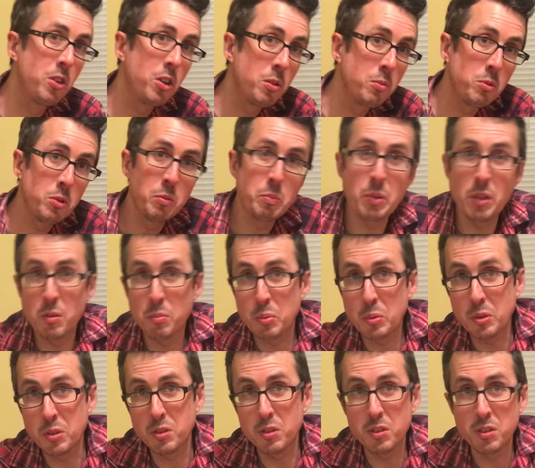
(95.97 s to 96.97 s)
normal
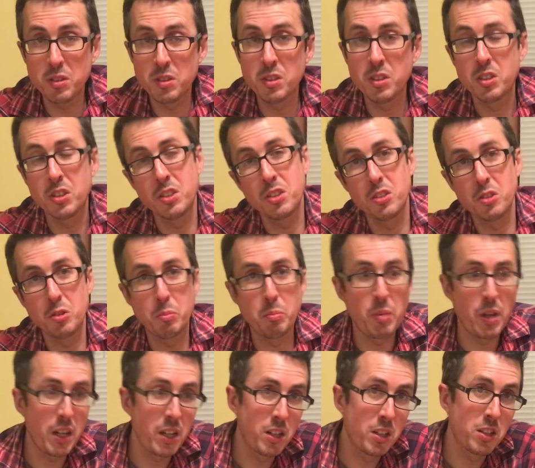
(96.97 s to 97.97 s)
people, your
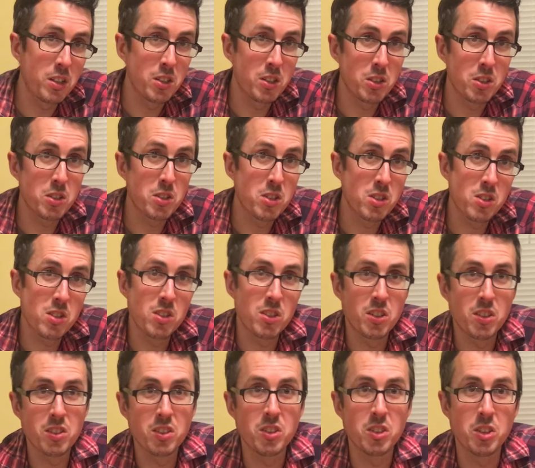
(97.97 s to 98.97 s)
bakers,
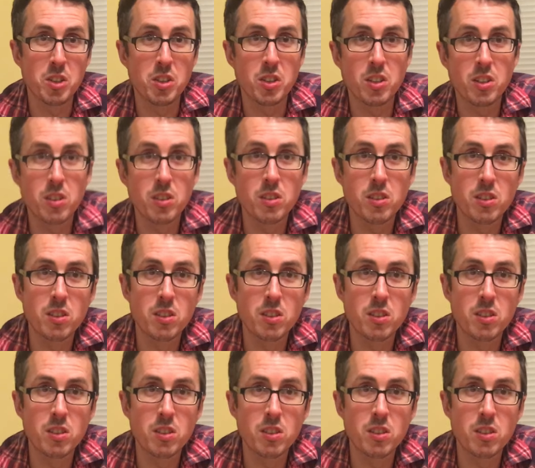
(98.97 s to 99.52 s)
your